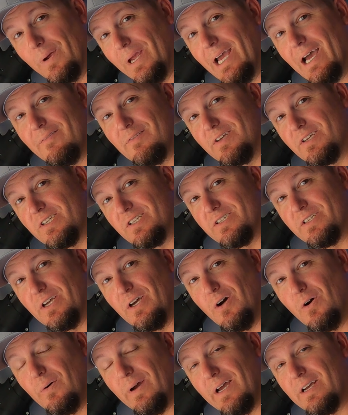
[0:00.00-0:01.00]
We have this
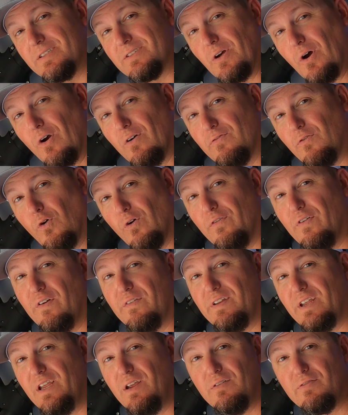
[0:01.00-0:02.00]
Stihl
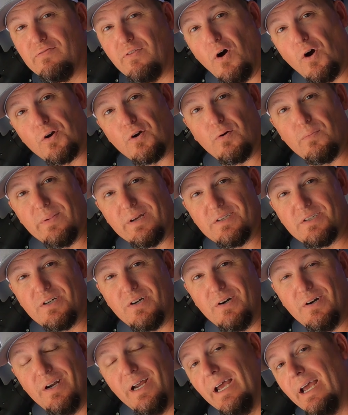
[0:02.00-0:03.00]
SR450 fogger
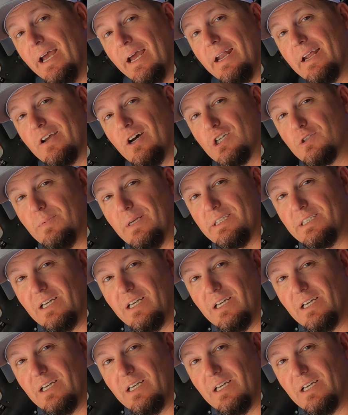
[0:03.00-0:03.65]
mister, and it cost me